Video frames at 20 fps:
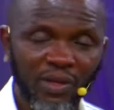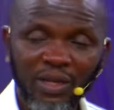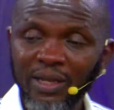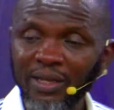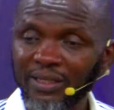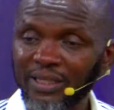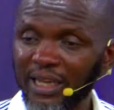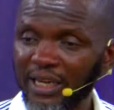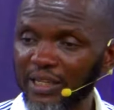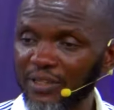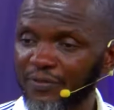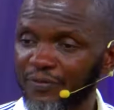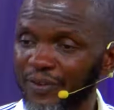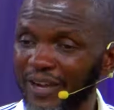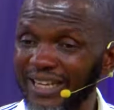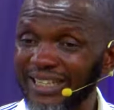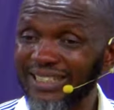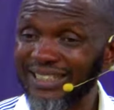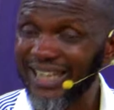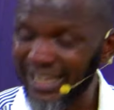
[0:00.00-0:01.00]
There is
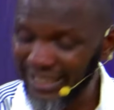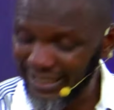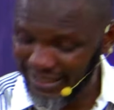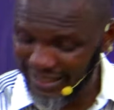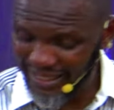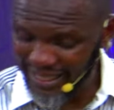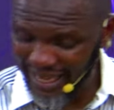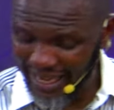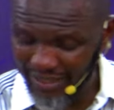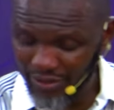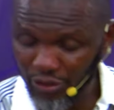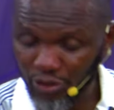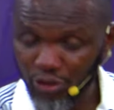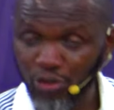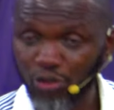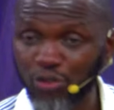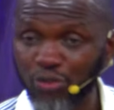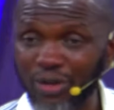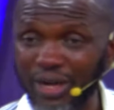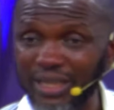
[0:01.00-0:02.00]
vitality and
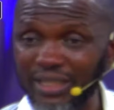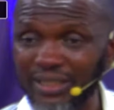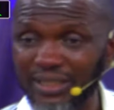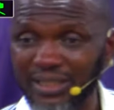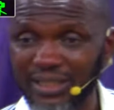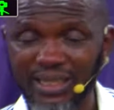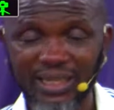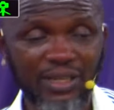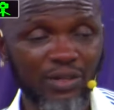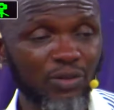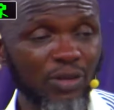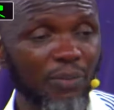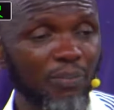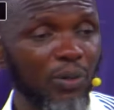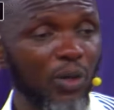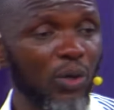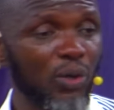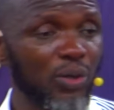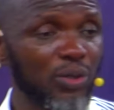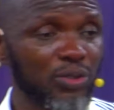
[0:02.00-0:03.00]
strength in your
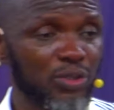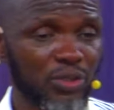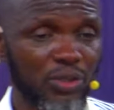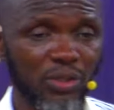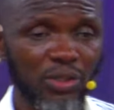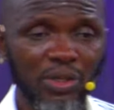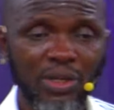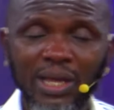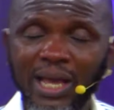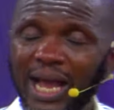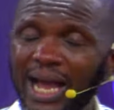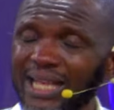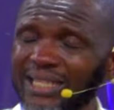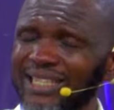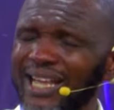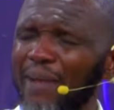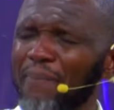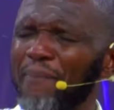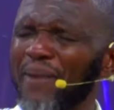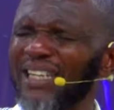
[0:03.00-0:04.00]
blood. As
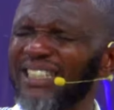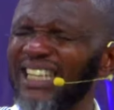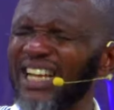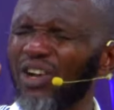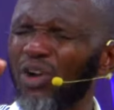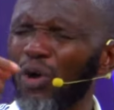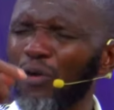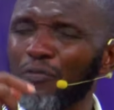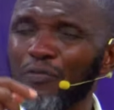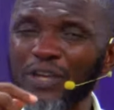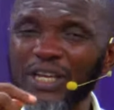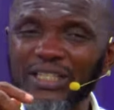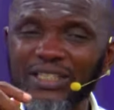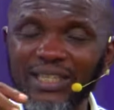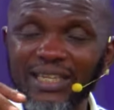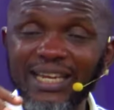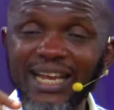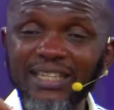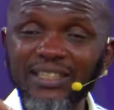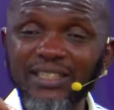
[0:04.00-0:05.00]
I partake of it,
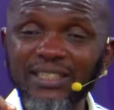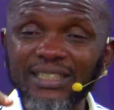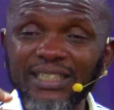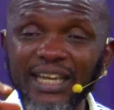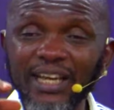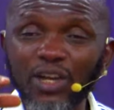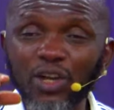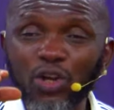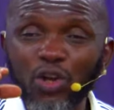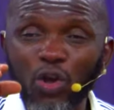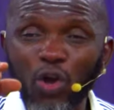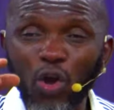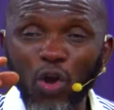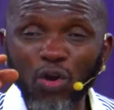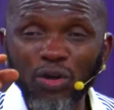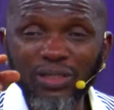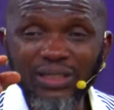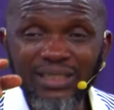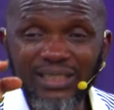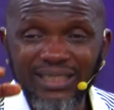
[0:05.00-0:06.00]
let the
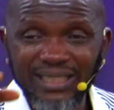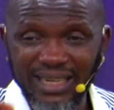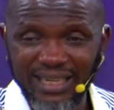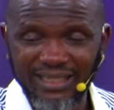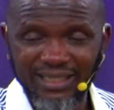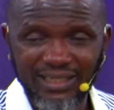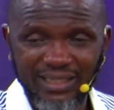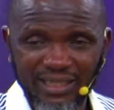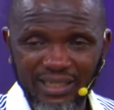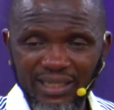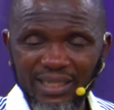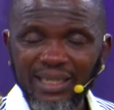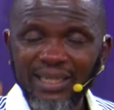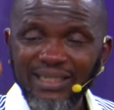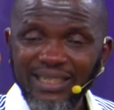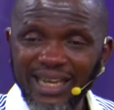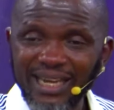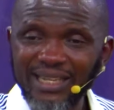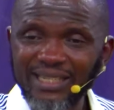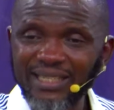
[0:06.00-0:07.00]
content
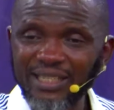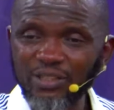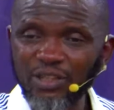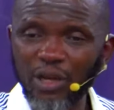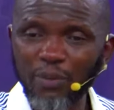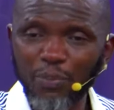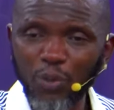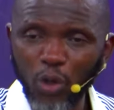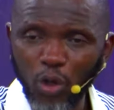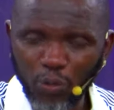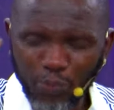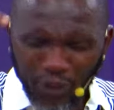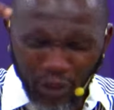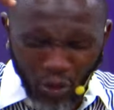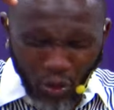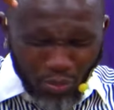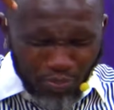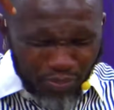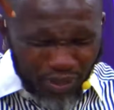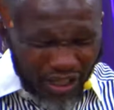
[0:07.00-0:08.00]
that is in your blood
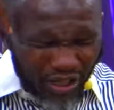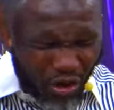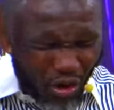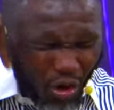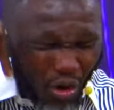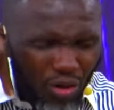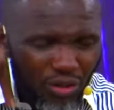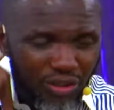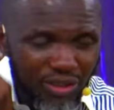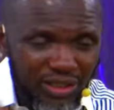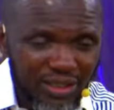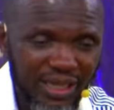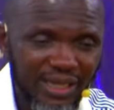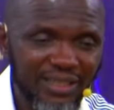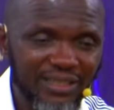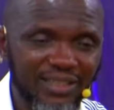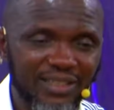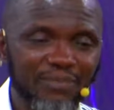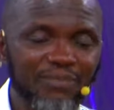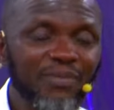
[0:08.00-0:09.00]
become the
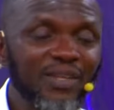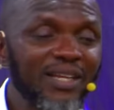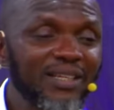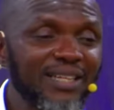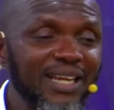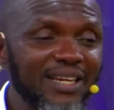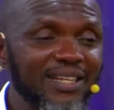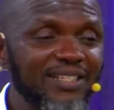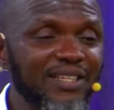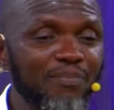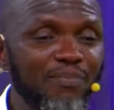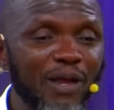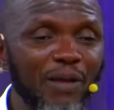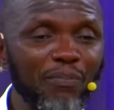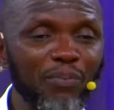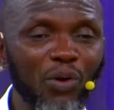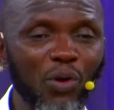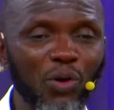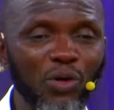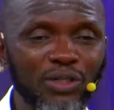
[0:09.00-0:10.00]
content that is in my
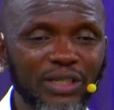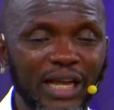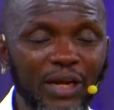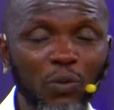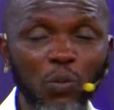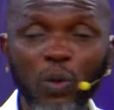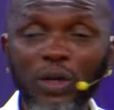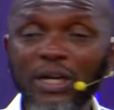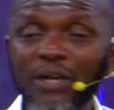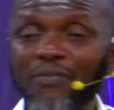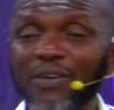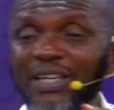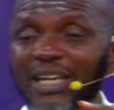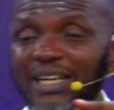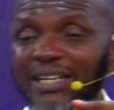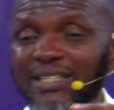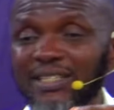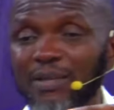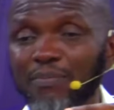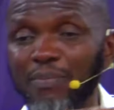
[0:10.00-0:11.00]
blood. And whatever
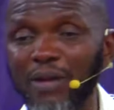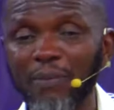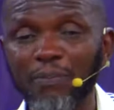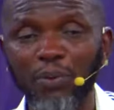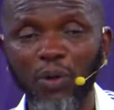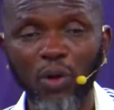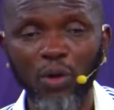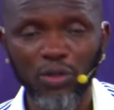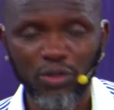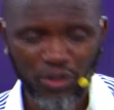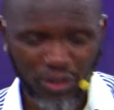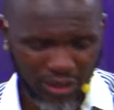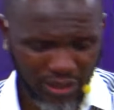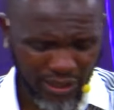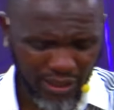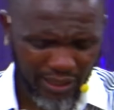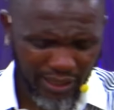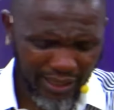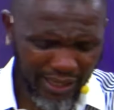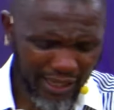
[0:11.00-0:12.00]
that is in my blood,
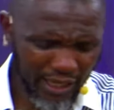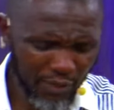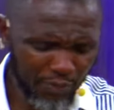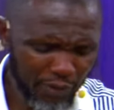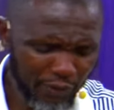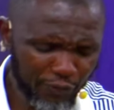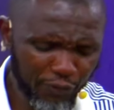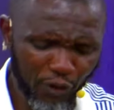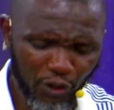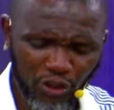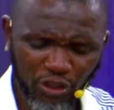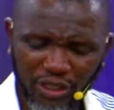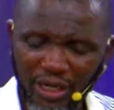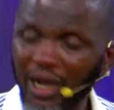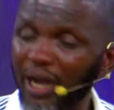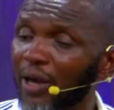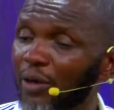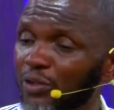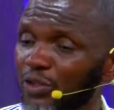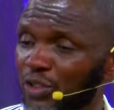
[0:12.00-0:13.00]
let it be flushed
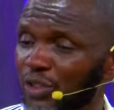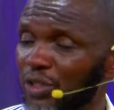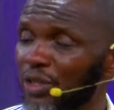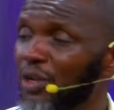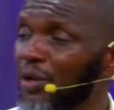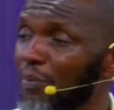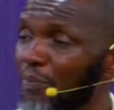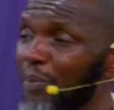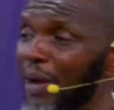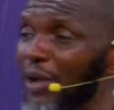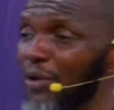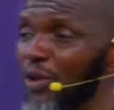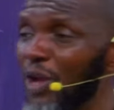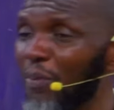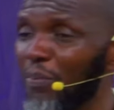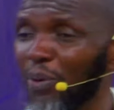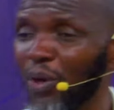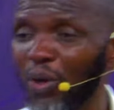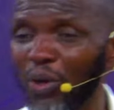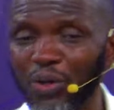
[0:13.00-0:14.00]
out by your
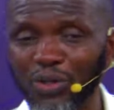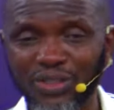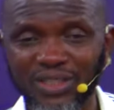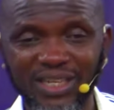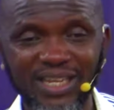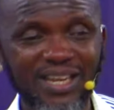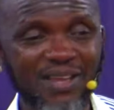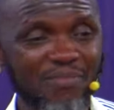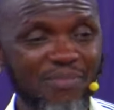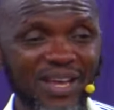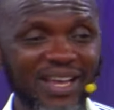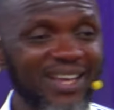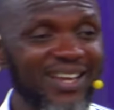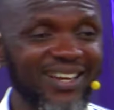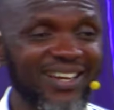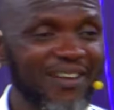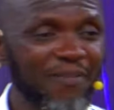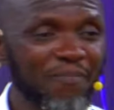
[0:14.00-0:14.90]
blood. Amen.